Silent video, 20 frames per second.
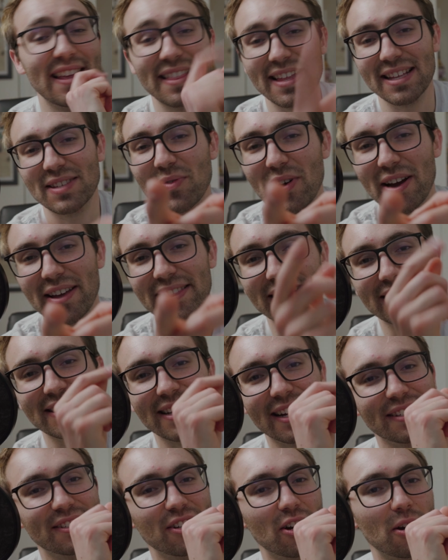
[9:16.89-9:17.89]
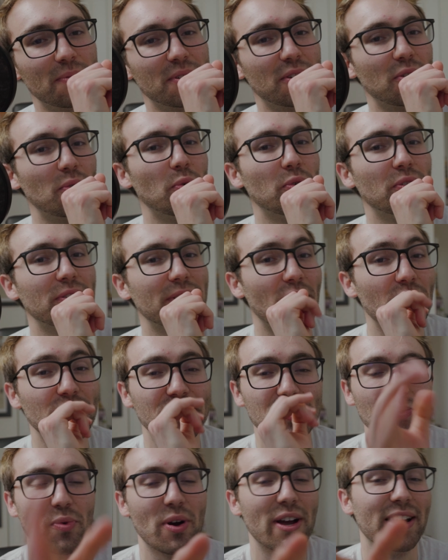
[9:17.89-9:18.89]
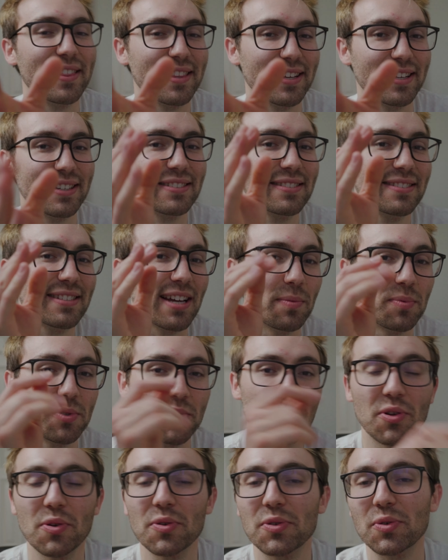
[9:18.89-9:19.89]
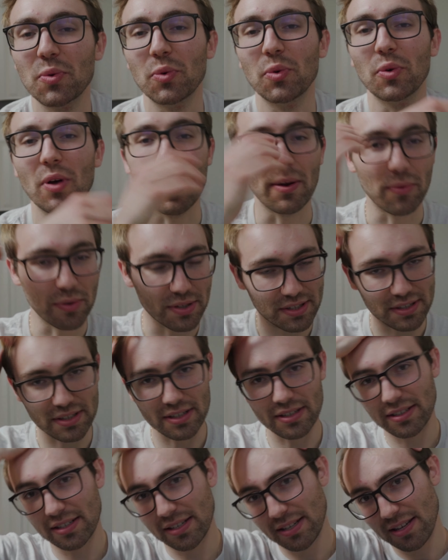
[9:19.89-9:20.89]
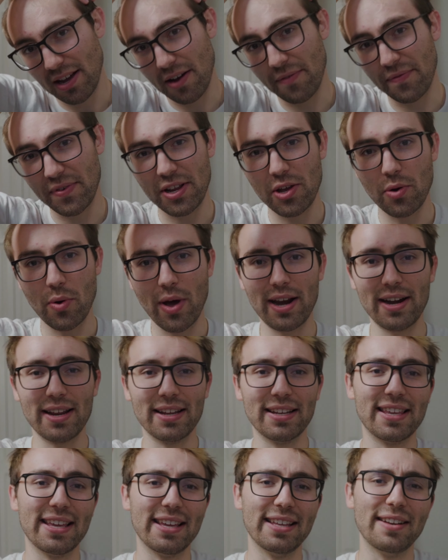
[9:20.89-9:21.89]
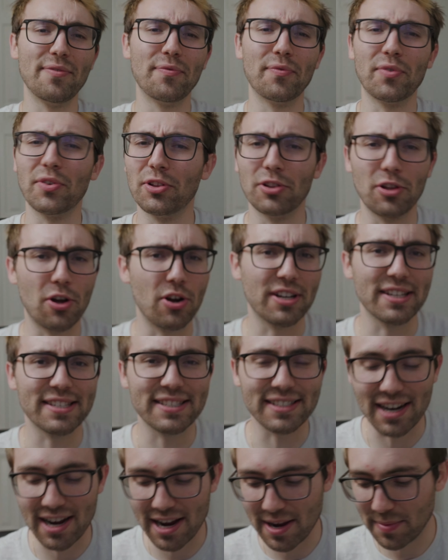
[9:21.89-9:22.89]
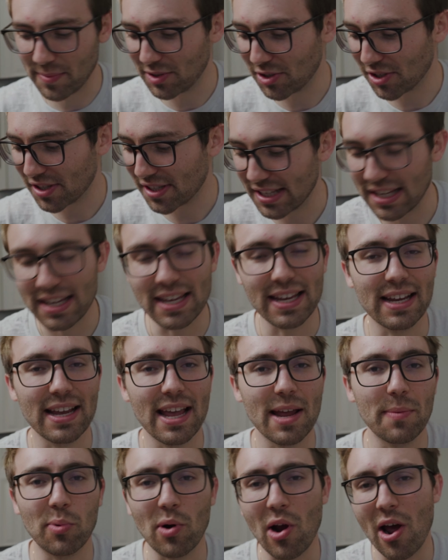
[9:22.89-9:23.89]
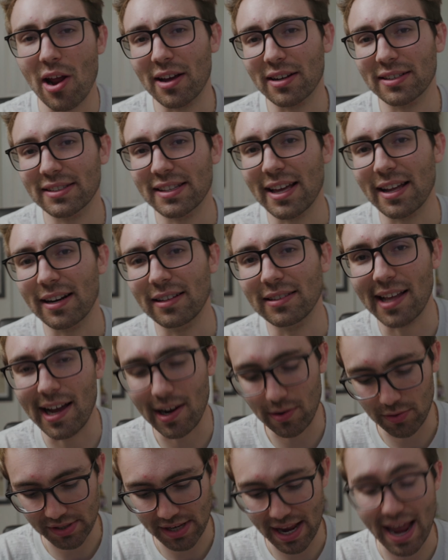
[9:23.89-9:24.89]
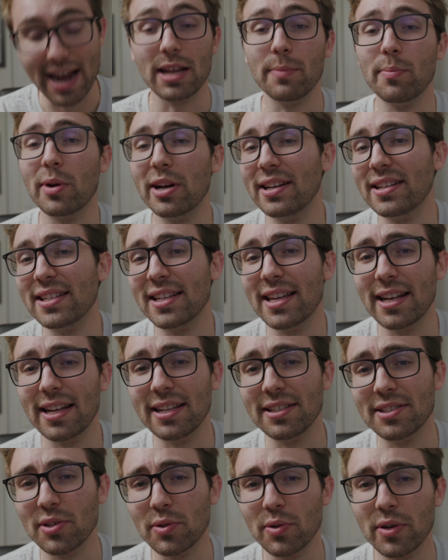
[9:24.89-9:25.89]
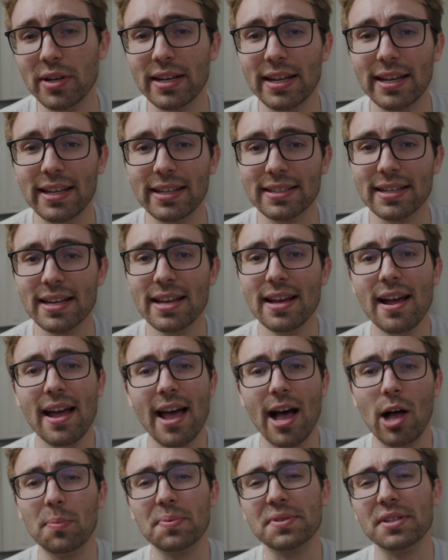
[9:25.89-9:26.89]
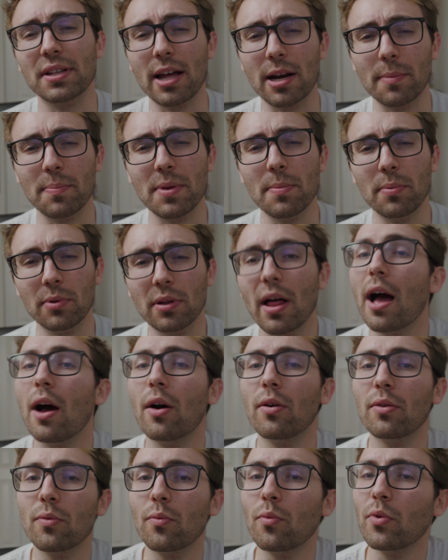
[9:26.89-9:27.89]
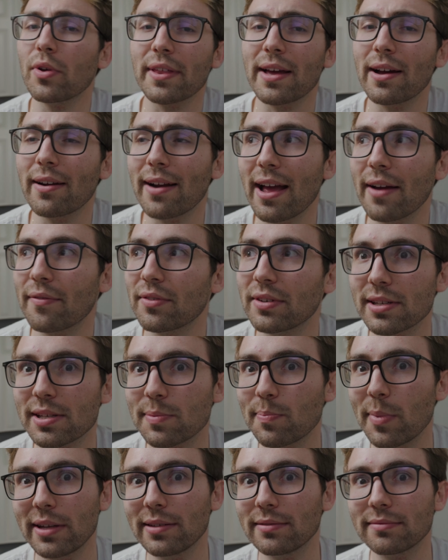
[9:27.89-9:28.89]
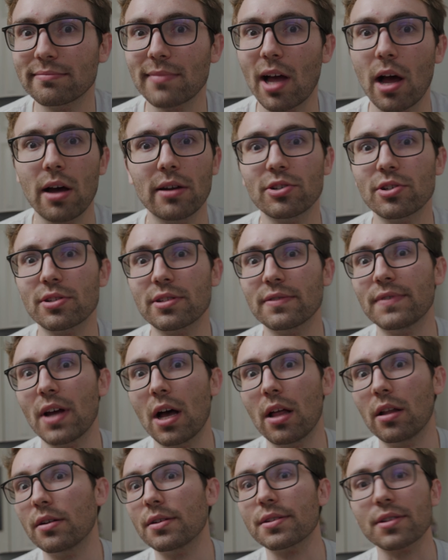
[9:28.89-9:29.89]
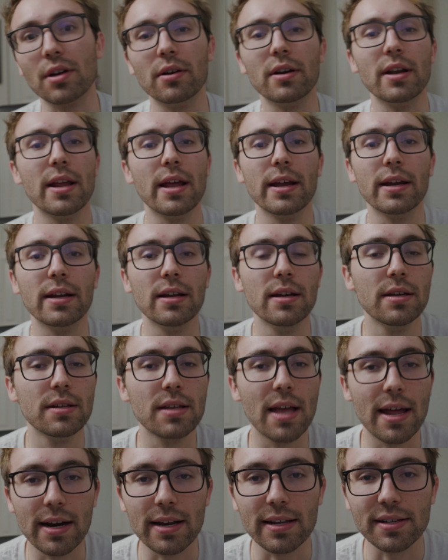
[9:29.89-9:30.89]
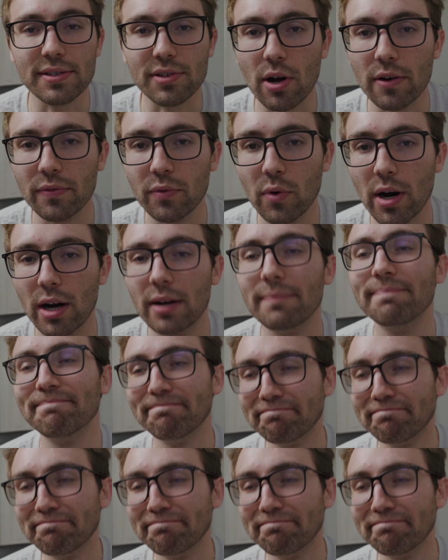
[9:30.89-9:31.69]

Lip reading: And that's why I think tech startups are cool, and also why I think Type Studio is cool. I was a video editing kid for the longest time, and just seeing a product that allows anybody to get into it and helps a lot of people out without having to spend hundreds of dollars on a editing software,